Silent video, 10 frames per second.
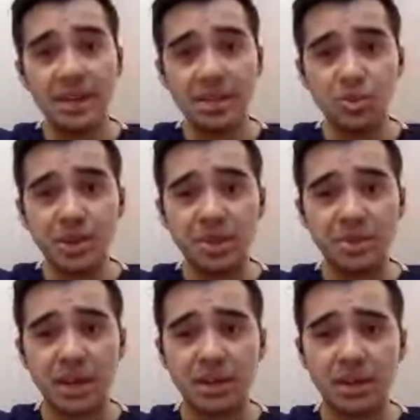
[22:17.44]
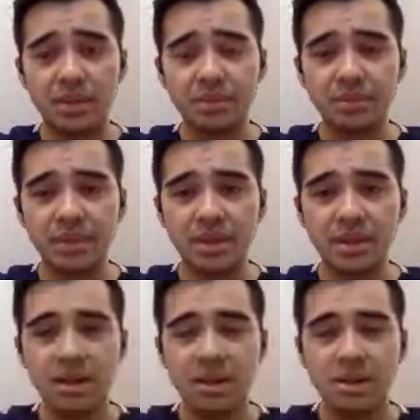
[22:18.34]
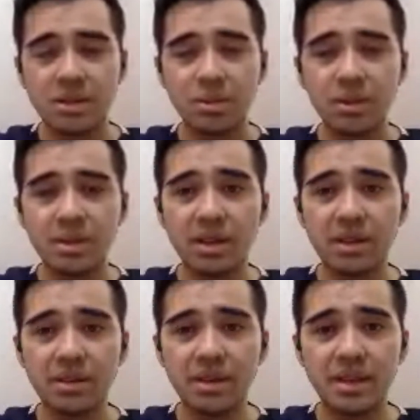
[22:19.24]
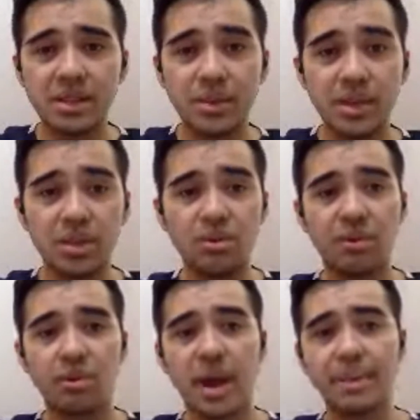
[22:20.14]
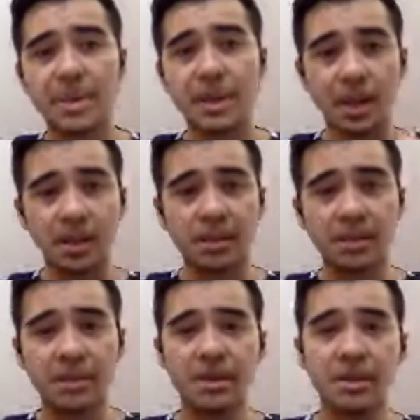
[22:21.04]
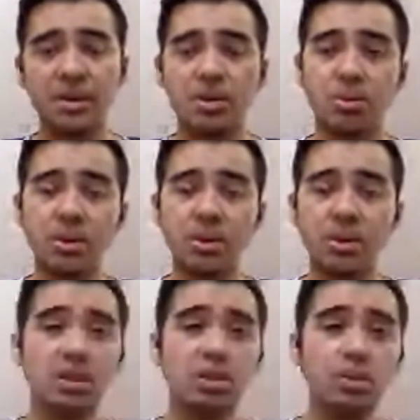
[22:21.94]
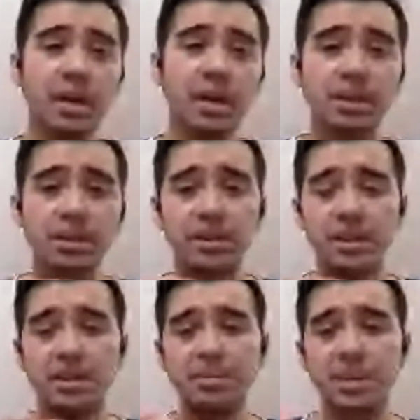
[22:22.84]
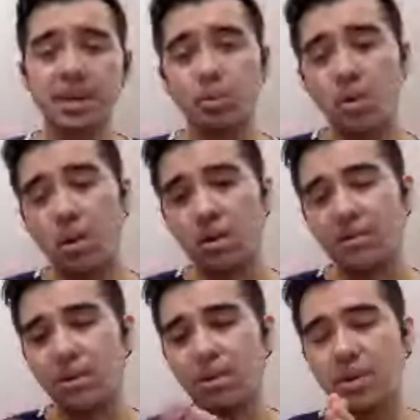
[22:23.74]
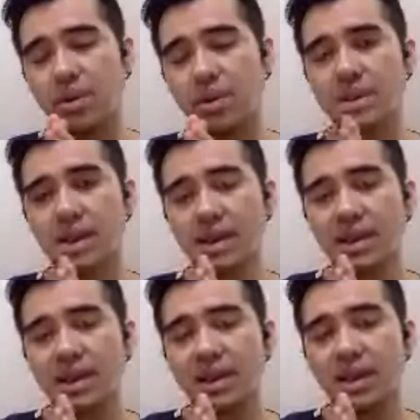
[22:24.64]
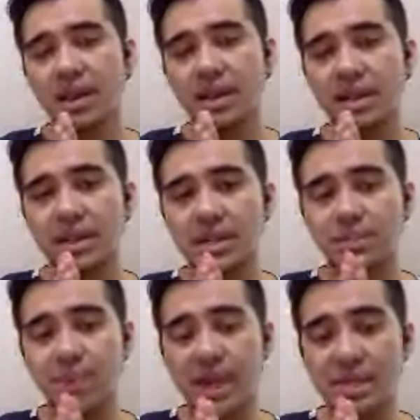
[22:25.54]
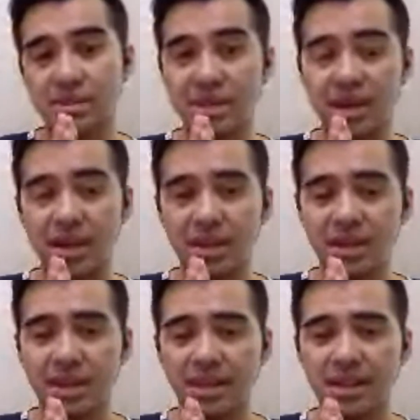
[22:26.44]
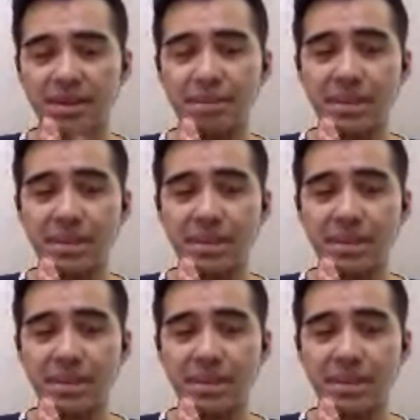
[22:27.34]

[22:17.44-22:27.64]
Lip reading: So what are the other things that we can do for rapid health? Well, you could do a 30-minute walk. Of course, this is best done before you have your breakfast.